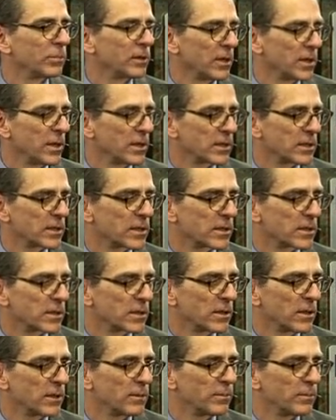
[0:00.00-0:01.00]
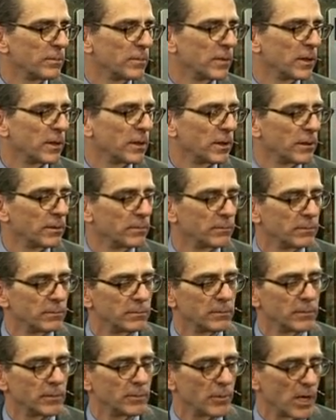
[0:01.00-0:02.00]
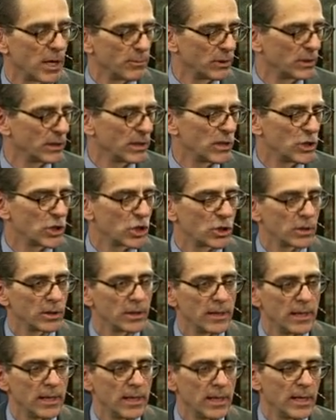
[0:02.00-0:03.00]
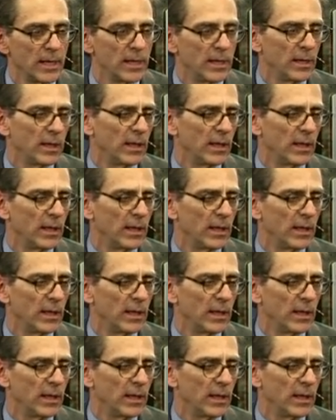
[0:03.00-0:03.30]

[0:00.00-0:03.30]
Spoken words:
plus population,